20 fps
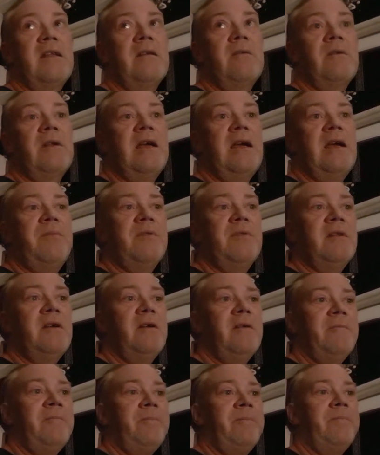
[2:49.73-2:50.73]
what happened
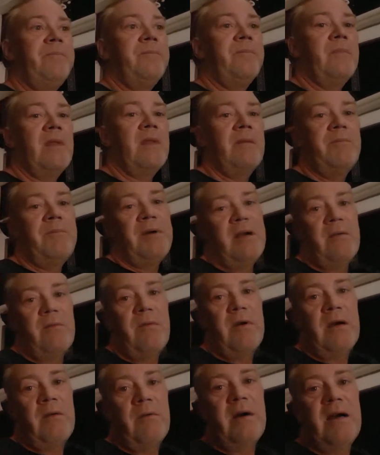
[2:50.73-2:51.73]
there, but
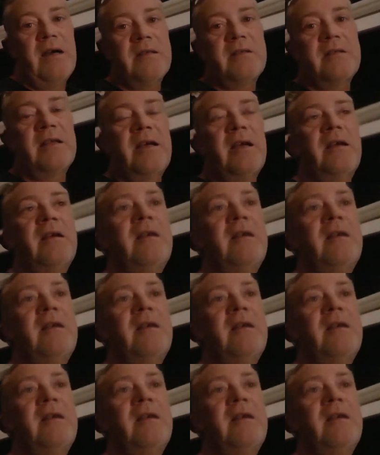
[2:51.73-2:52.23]
I watched that.